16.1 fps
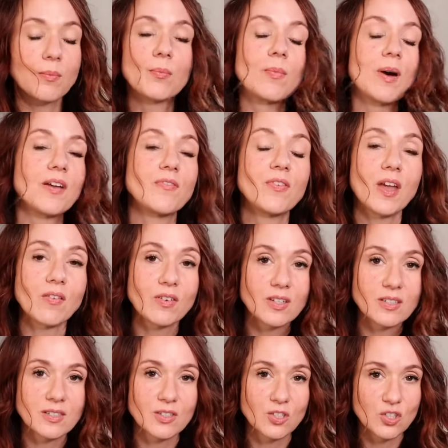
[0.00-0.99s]
My
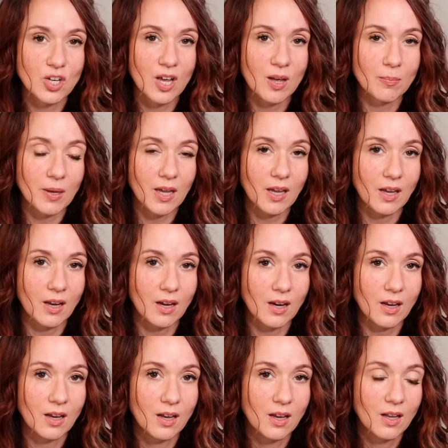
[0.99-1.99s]
favorite is a
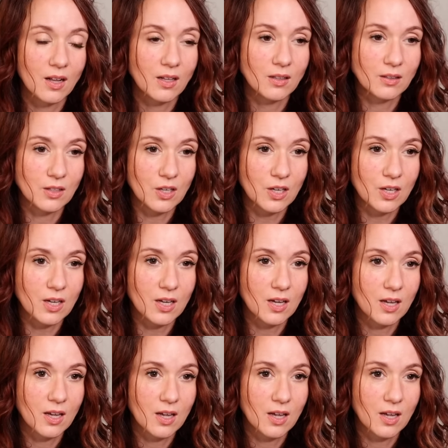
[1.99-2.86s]
champagne look.